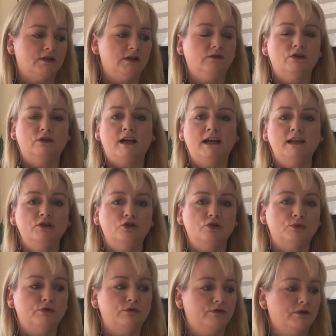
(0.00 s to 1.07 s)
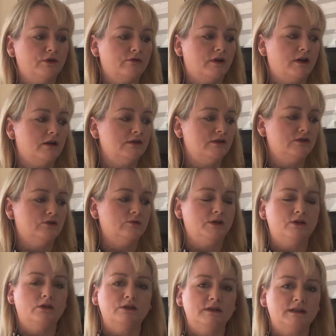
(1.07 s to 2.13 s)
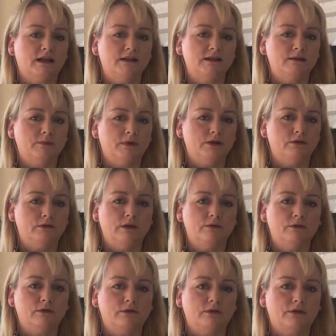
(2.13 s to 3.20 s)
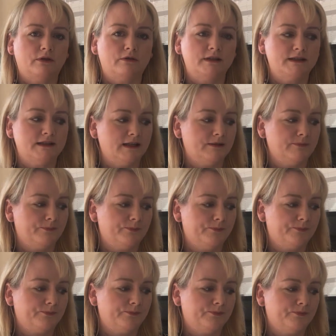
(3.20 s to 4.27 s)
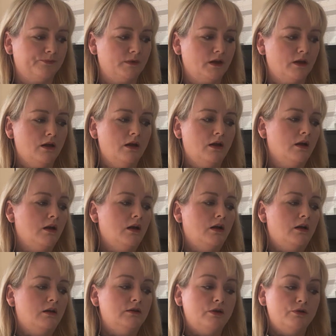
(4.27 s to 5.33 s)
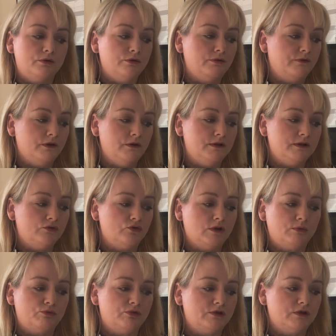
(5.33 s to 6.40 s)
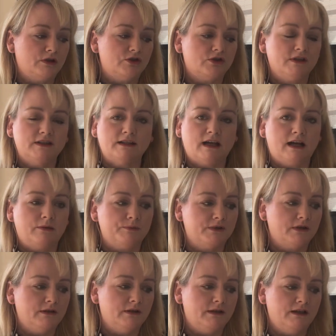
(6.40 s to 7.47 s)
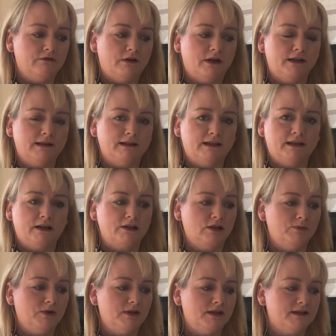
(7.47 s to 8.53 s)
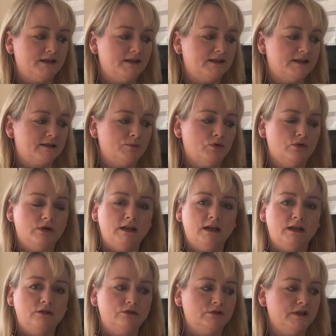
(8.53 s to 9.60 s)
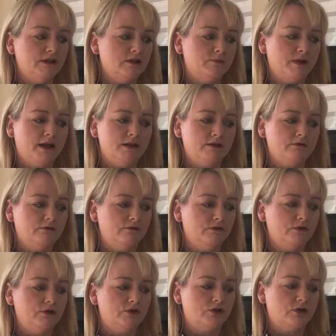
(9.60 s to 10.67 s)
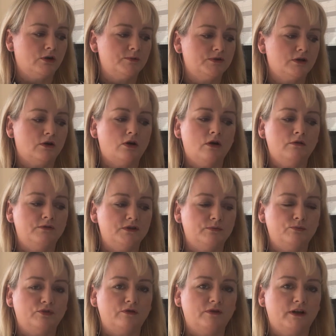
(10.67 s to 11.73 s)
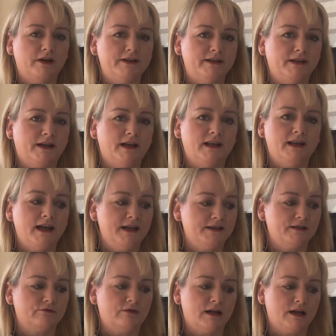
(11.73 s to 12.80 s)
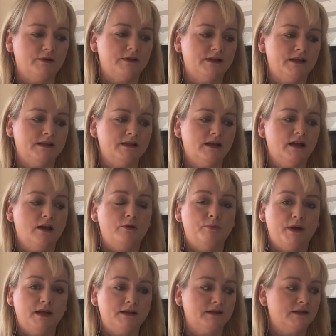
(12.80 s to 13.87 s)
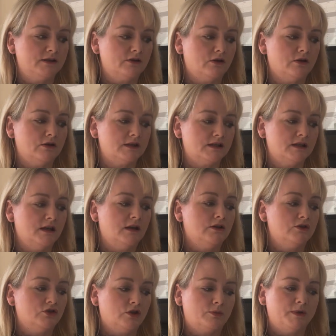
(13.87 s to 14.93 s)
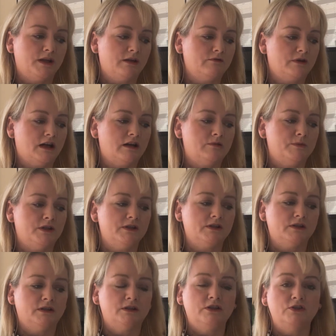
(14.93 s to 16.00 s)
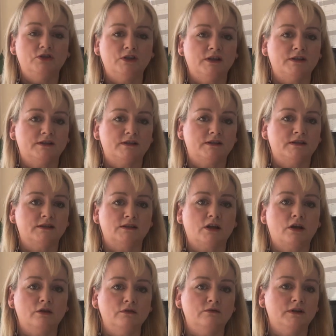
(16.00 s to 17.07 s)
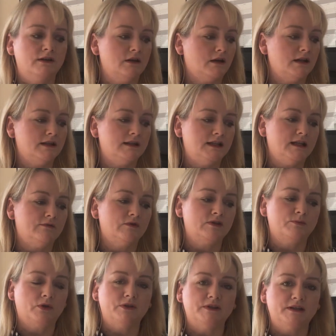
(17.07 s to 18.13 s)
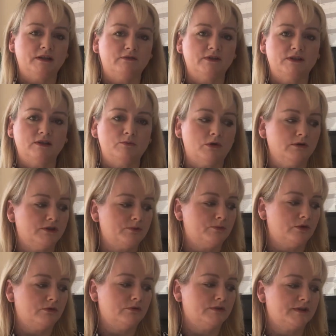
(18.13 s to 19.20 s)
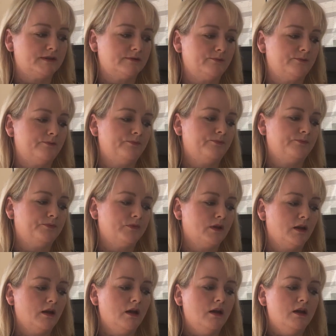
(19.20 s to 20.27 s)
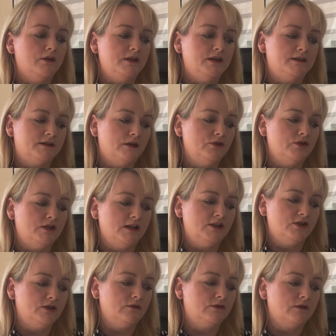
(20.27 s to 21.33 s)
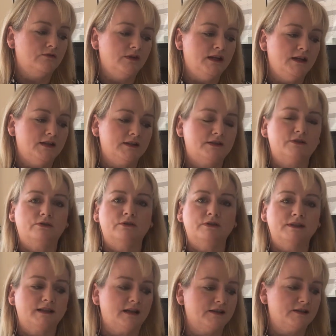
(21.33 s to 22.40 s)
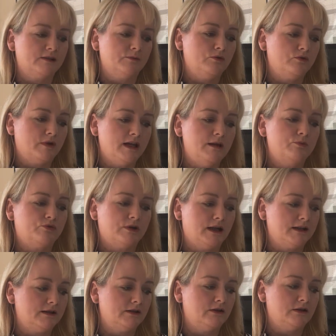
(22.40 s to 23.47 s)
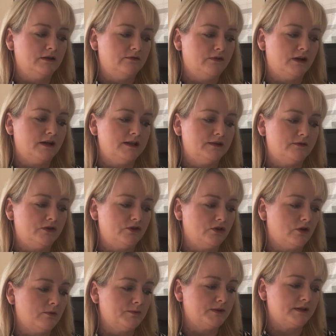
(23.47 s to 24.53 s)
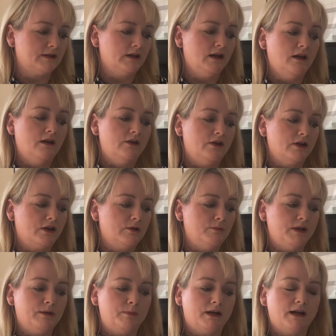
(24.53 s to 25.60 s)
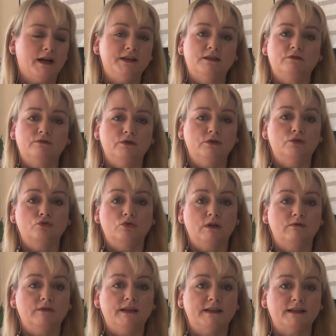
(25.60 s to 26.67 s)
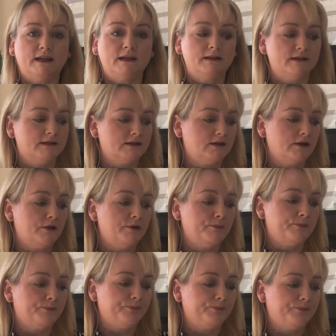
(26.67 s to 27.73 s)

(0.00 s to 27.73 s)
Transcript: If you're eligible for the grant, you'll be contacted by your local authority. Local food and drink production is absolutely vital in our communities. Smaller or independent food shops are often providing a less crowded, better stocked shopping environment and are just as COVID 19 responsive as the multiples the Association of Convenience Stores has some great practical advice for shops that can be applied to food and drink retailers too.